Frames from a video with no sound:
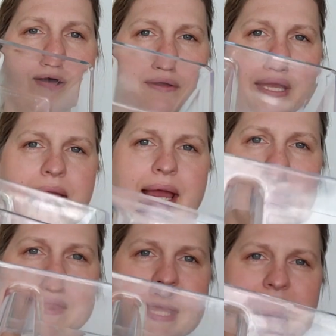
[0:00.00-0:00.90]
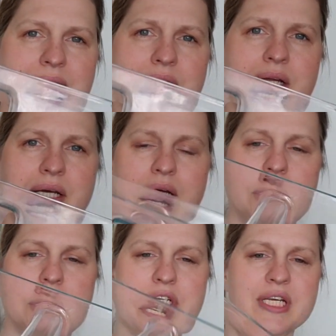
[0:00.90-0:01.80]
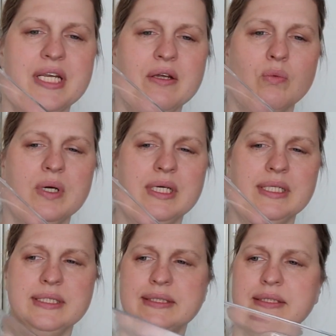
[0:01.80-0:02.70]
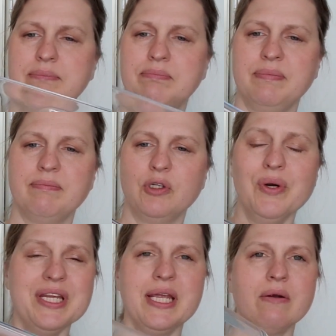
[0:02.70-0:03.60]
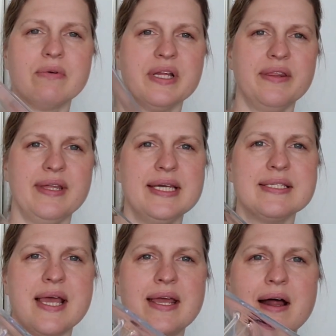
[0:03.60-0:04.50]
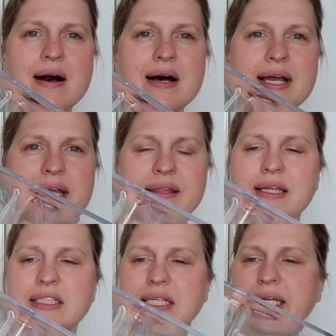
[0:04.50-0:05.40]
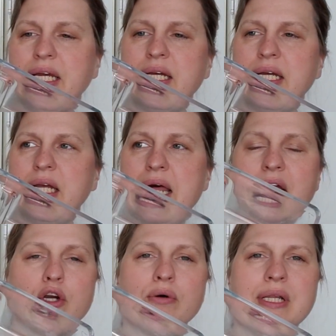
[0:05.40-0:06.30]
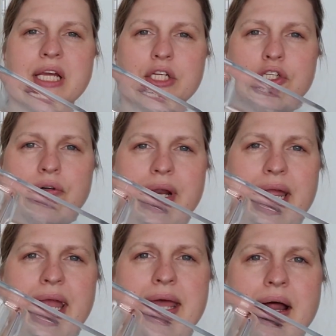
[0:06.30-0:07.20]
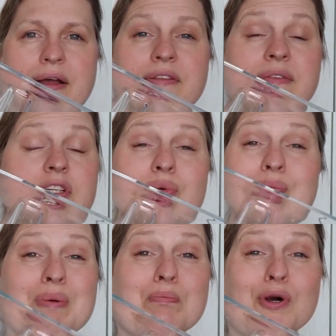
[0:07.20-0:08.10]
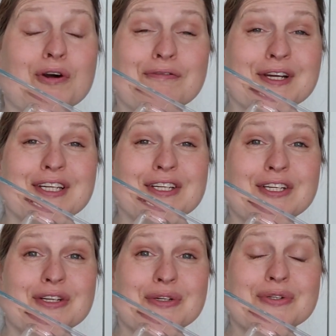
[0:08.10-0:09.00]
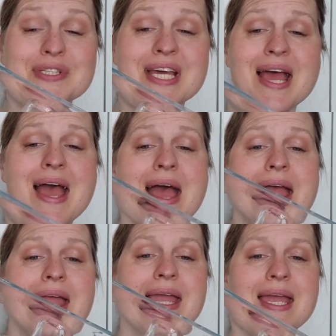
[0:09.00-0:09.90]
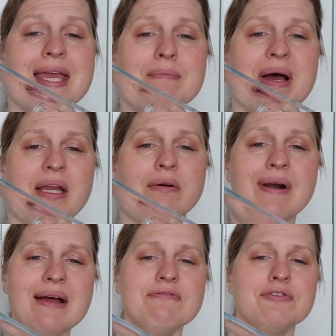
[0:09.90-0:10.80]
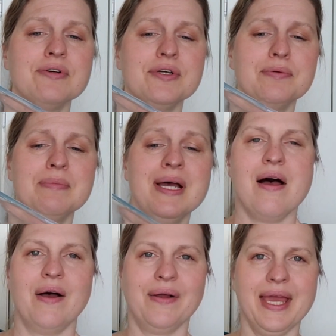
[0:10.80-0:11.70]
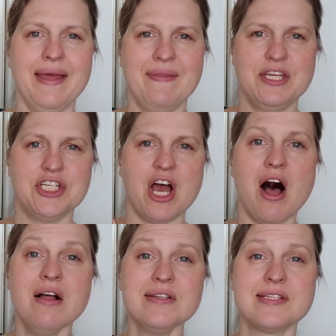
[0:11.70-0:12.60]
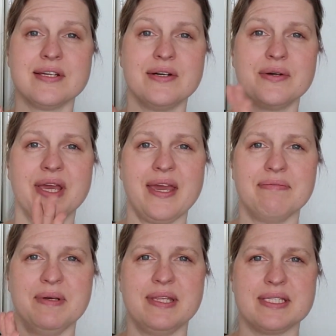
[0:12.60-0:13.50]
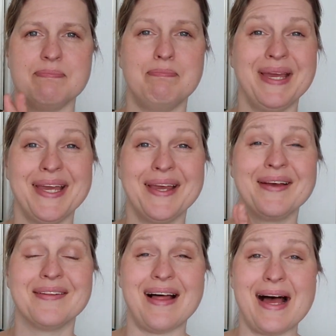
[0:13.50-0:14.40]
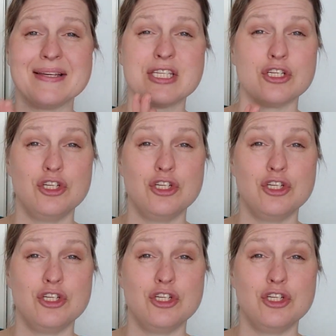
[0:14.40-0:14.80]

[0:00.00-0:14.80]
Okay, and then she was going to get rid of this, and it's like an acrylic tray, and I thought this would be perfect to use in my craft room. Okay, and then she also gave me this big glass